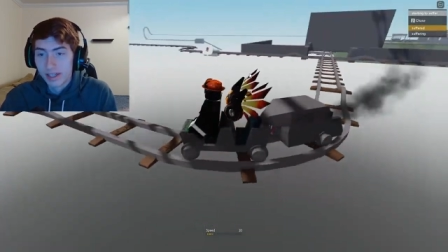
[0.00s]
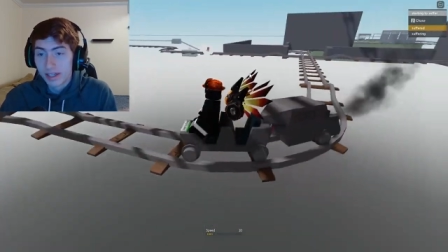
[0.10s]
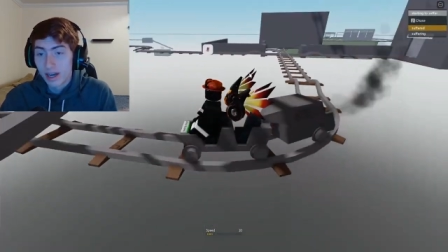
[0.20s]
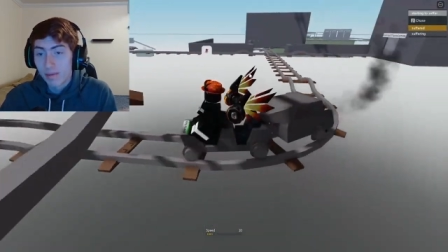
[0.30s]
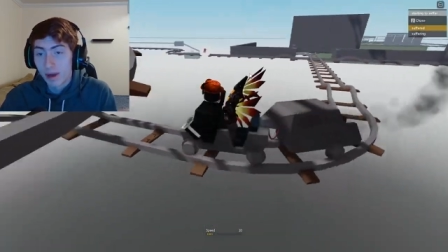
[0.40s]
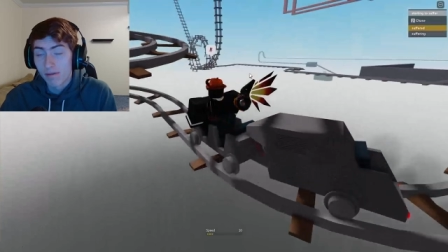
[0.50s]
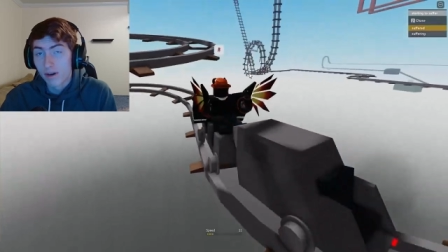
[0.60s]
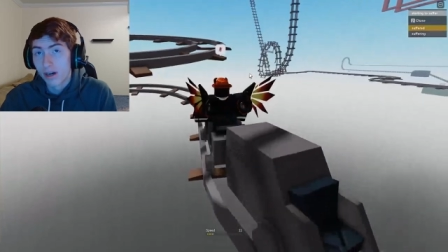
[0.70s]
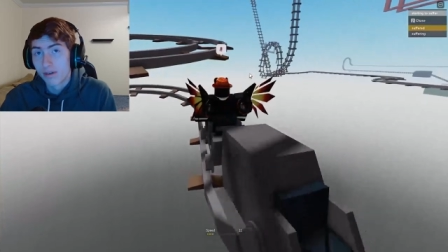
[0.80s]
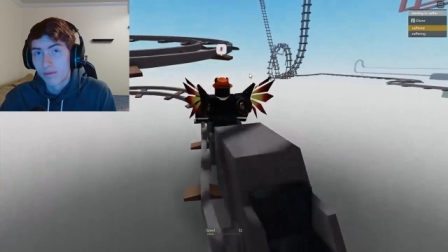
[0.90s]
Caught me off
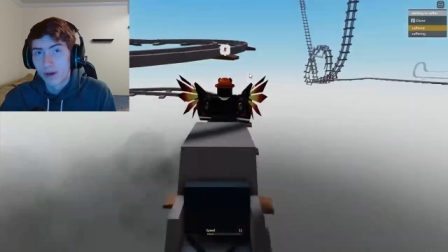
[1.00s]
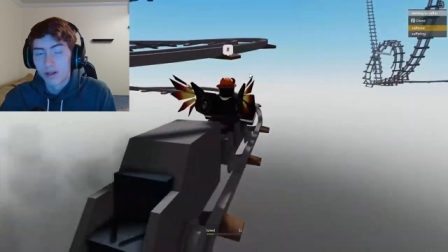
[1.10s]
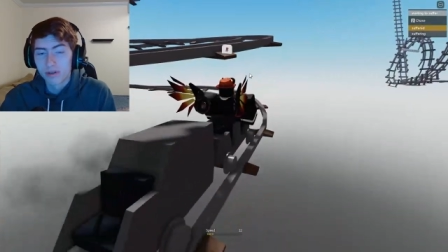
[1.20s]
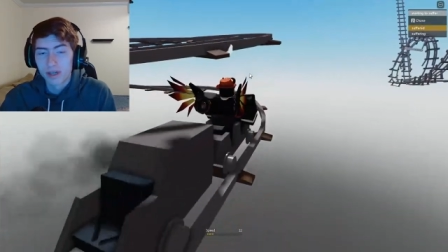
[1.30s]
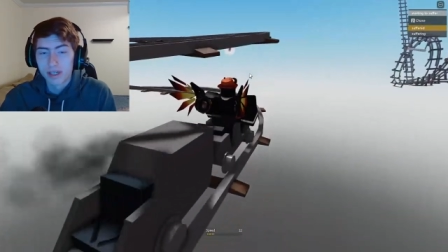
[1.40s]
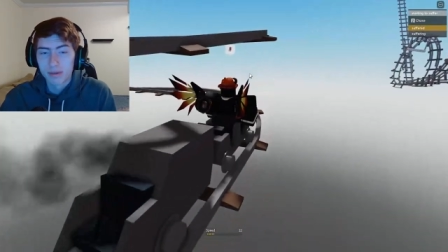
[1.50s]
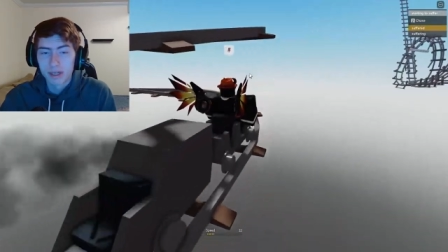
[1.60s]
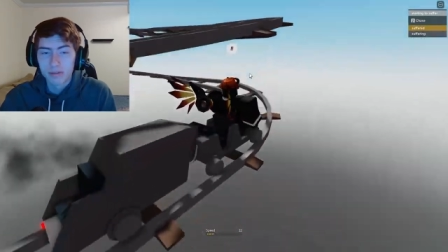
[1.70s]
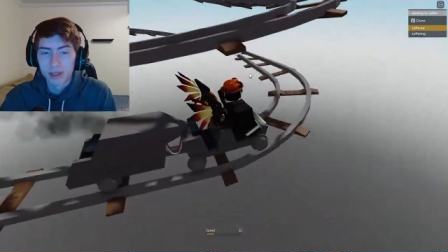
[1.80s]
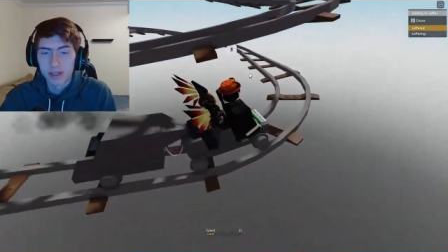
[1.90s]
guard while I was trying to get
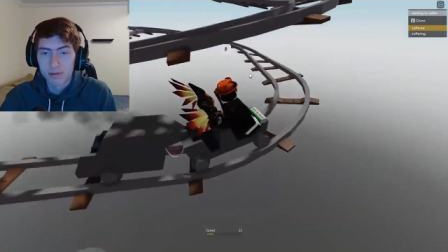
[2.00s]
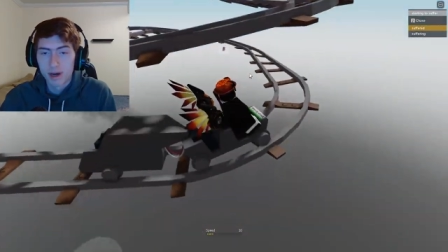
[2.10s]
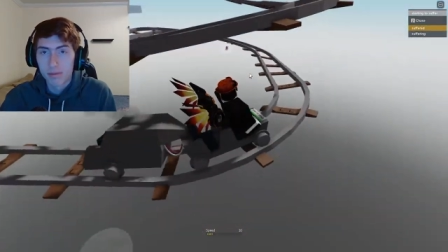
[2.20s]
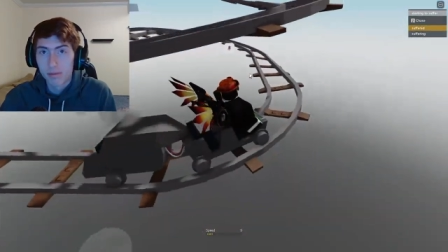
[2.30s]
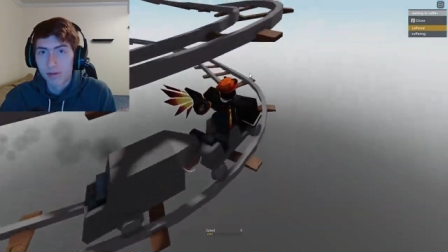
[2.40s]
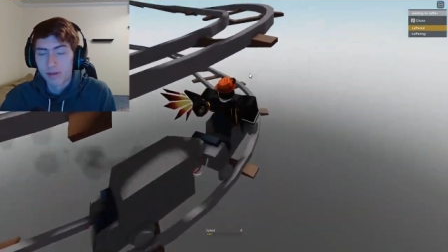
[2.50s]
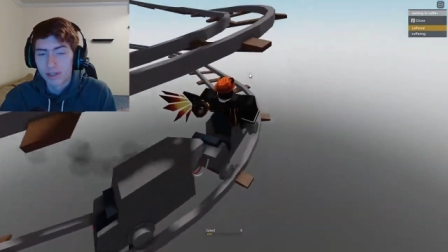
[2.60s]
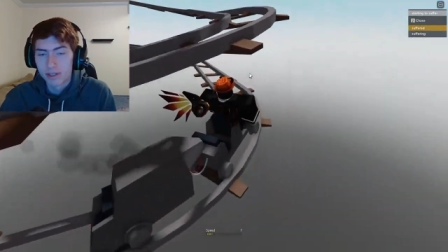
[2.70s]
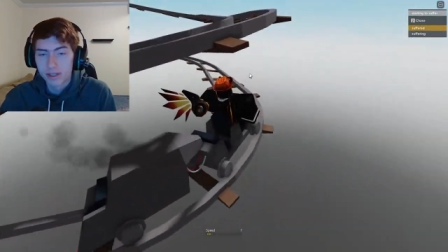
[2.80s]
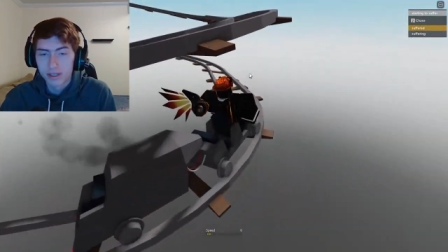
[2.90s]
back to my spot
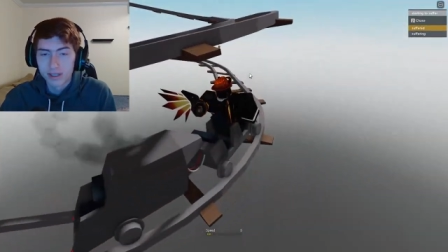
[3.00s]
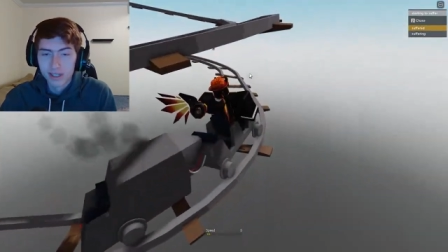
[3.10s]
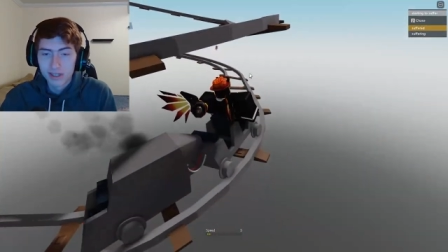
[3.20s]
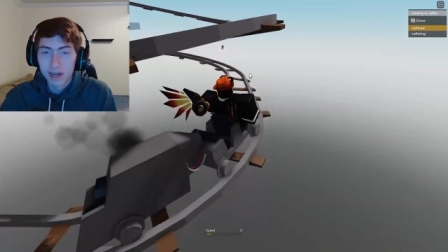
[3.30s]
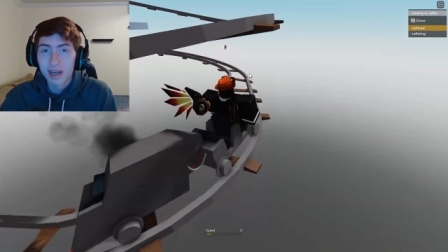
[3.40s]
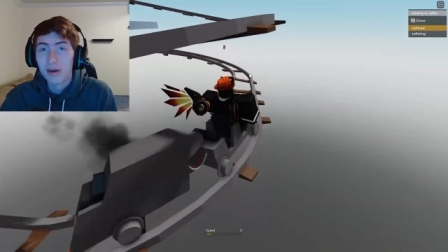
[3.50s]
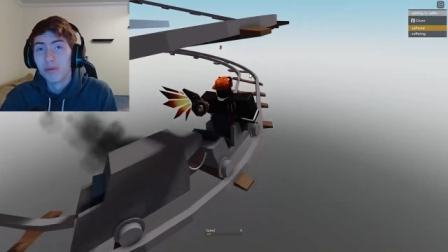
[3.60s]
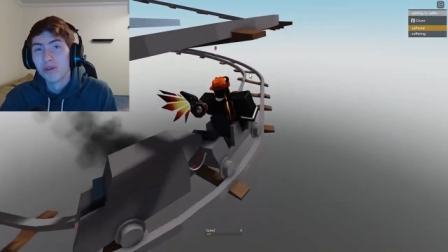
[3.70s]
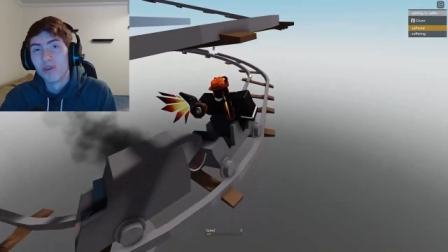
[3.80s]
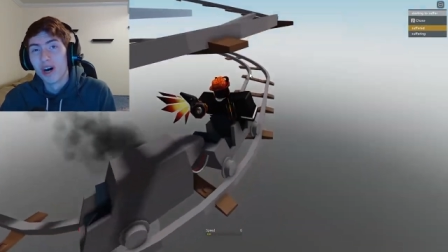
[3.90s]
previously. I kind of
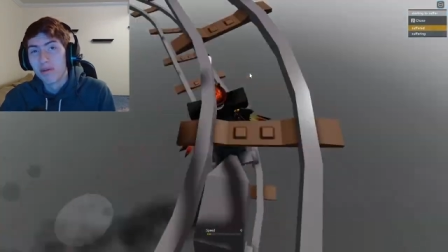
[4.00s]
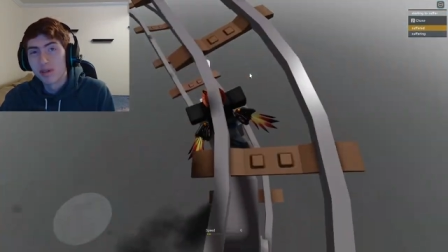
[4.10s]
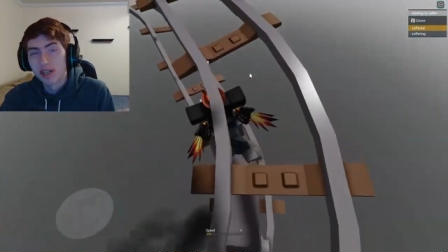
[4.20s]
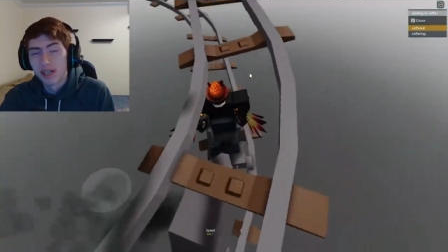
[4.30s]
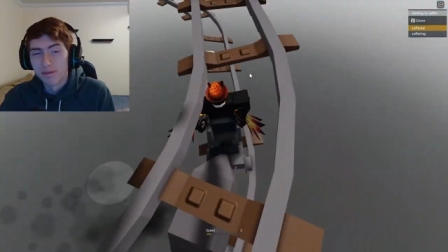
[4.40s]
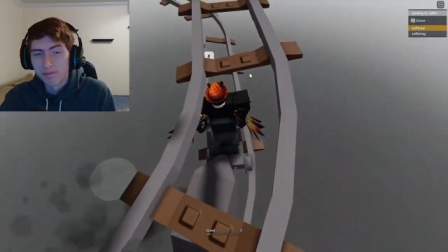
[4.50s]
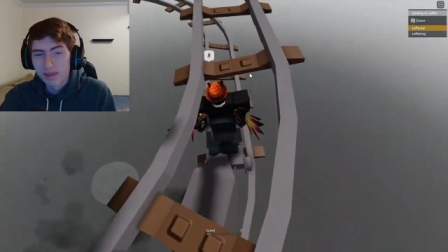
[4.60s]
blew up. Um,